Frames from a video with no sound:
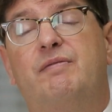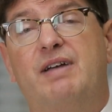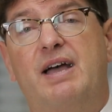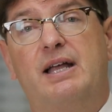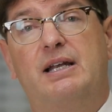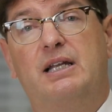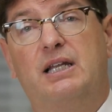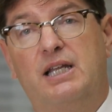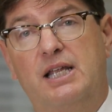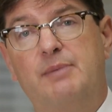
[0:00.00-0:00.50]

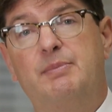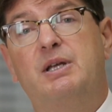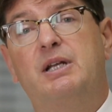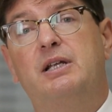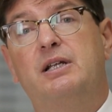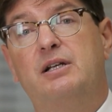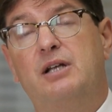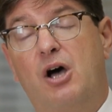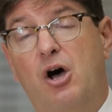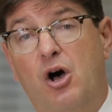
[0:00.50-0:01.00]
had
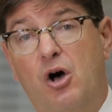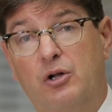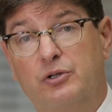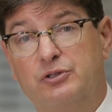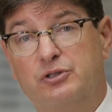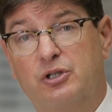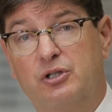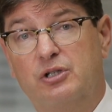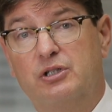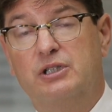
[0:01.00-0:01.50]
limited
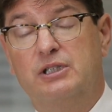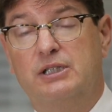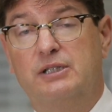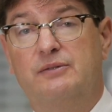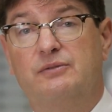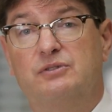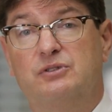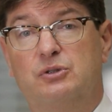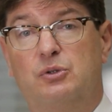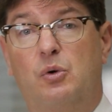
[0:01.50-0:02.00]

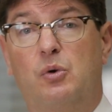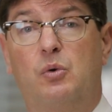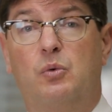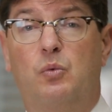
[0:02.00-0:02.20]
alternatives.